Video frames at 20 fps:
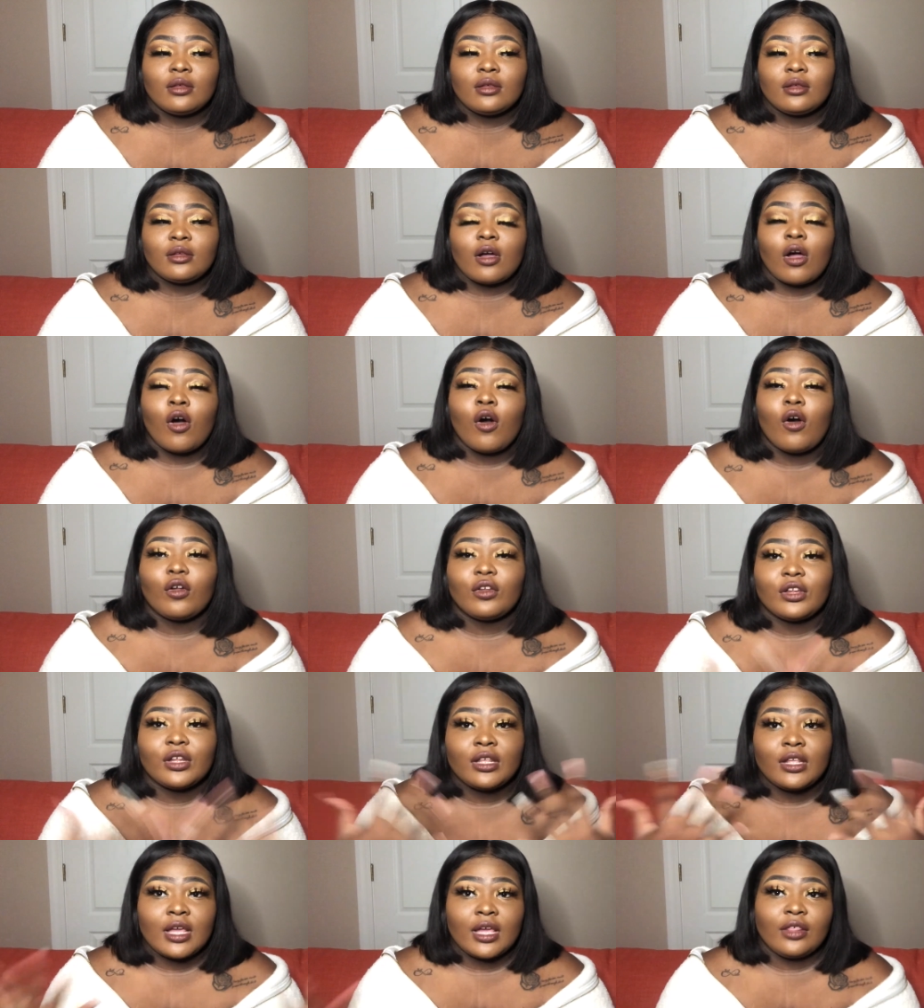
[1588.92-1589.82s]
all
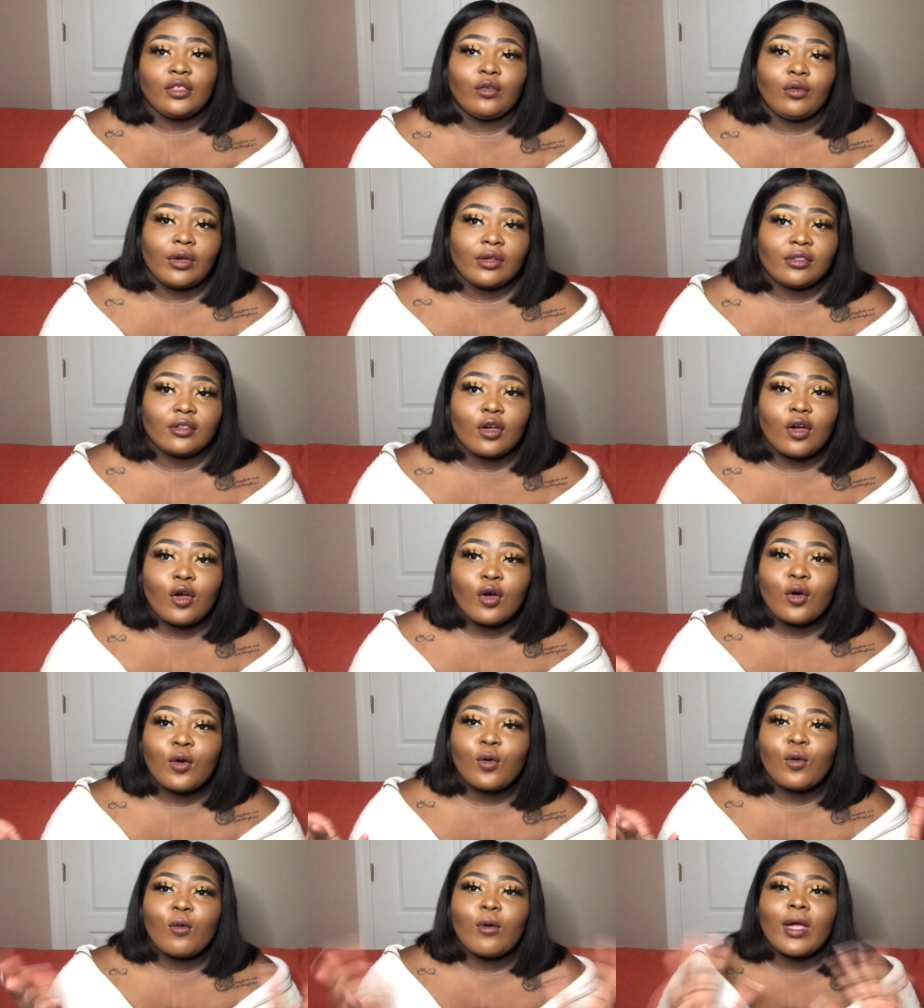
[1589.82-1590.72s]
together as a
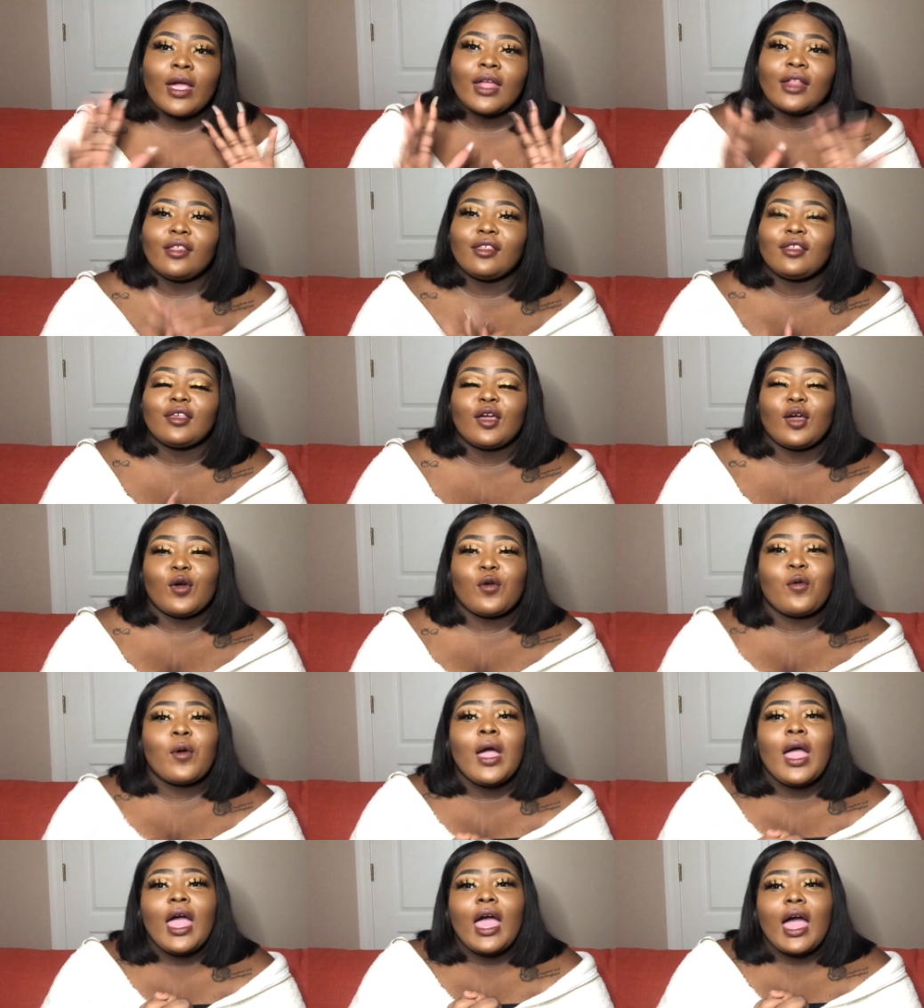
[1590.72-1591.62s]
whole. And so
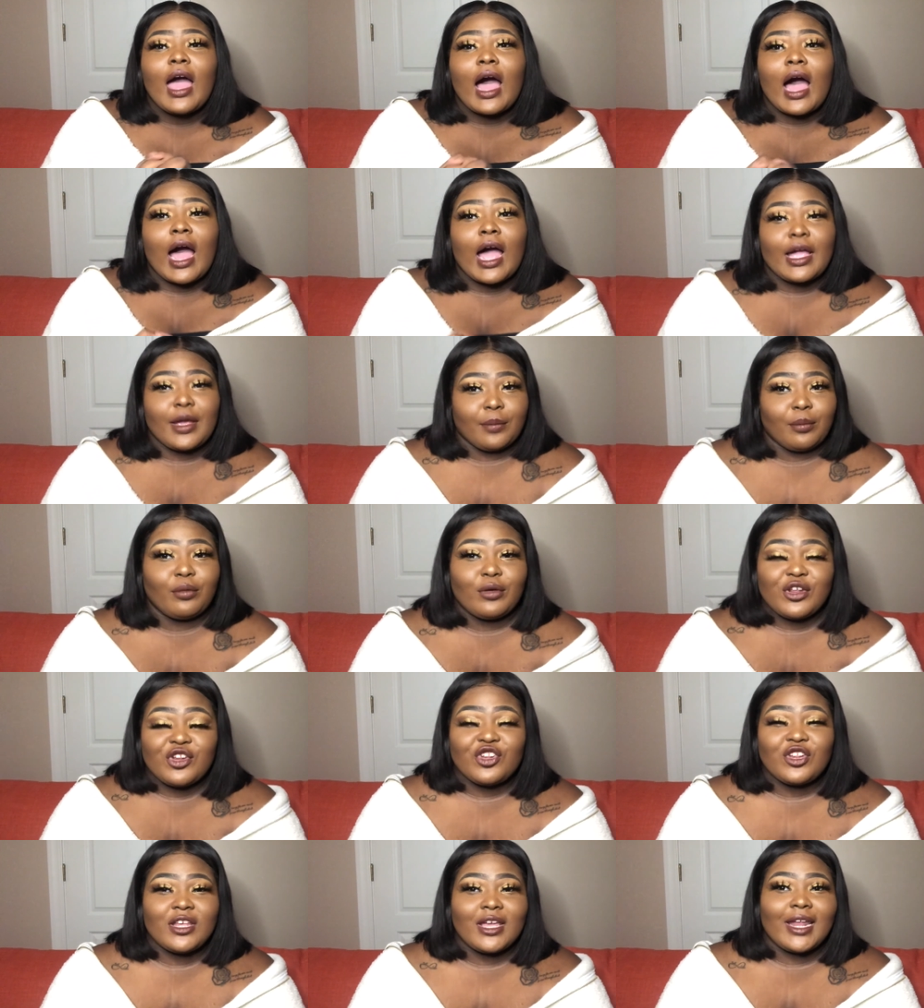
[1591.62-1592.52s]
I
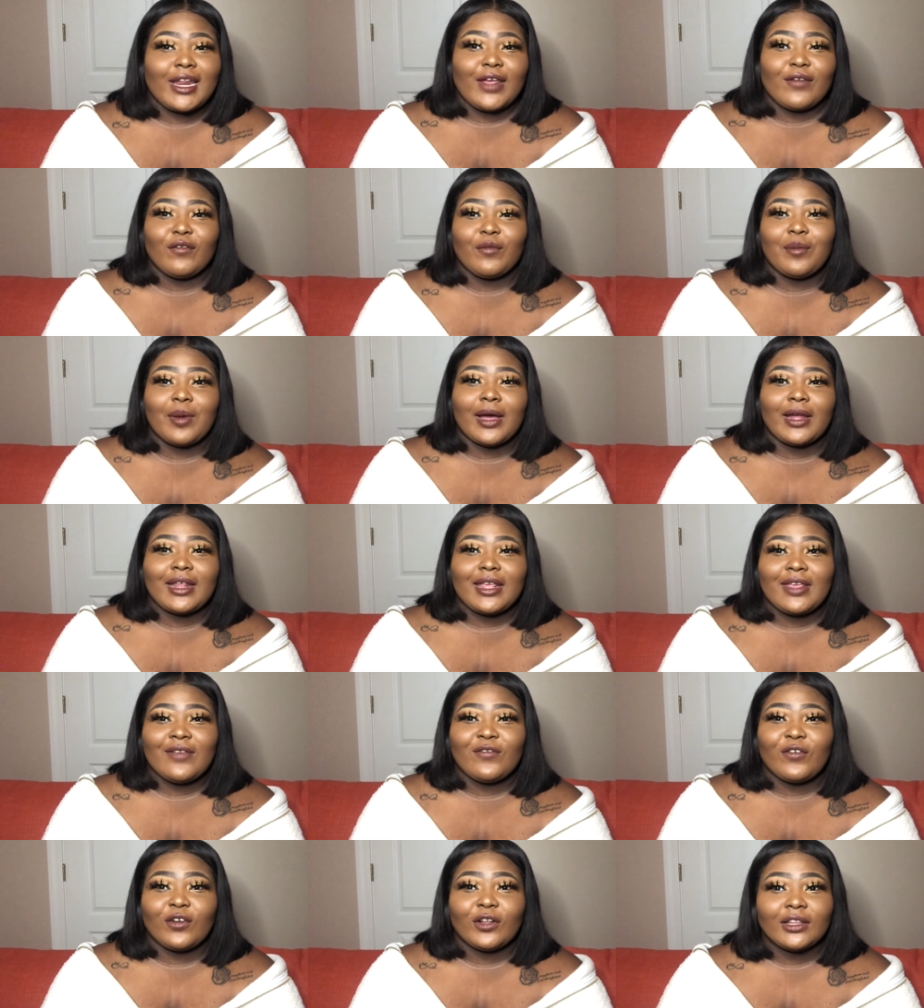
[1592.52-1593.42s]
appreciate everybody
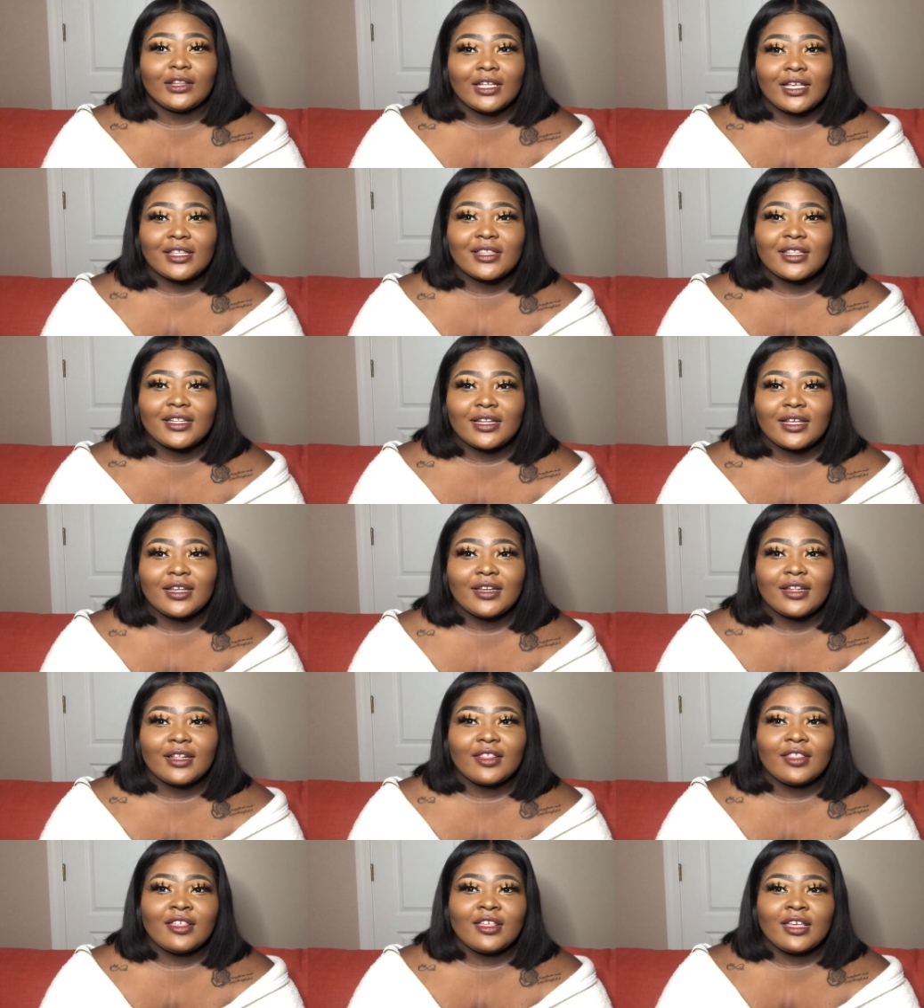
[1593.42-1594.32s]
for listening
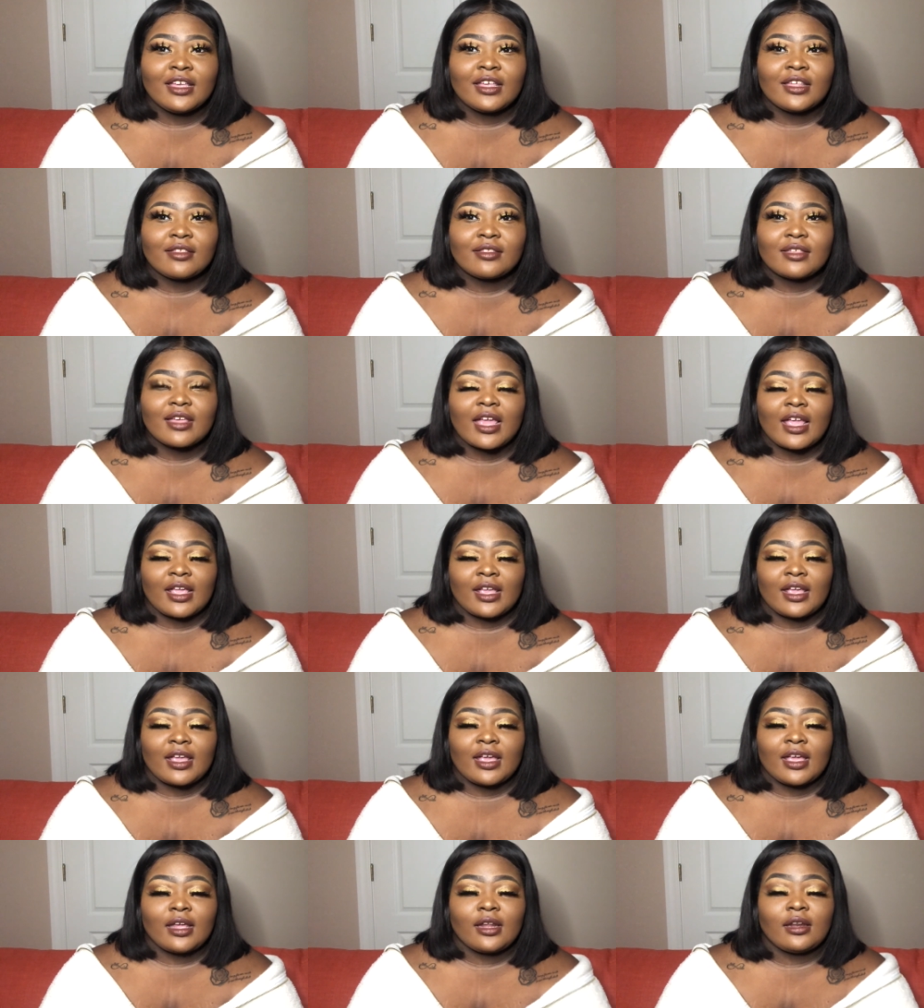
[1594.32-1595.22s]
to this,
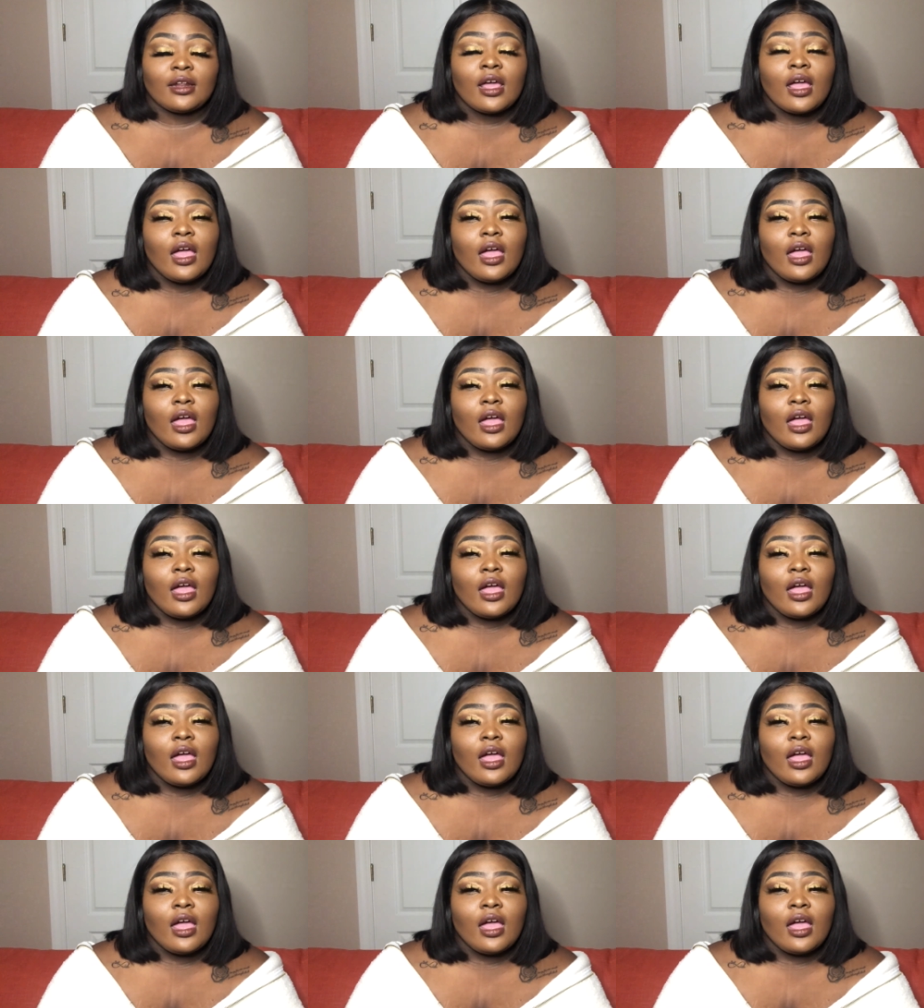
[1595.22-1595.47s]
and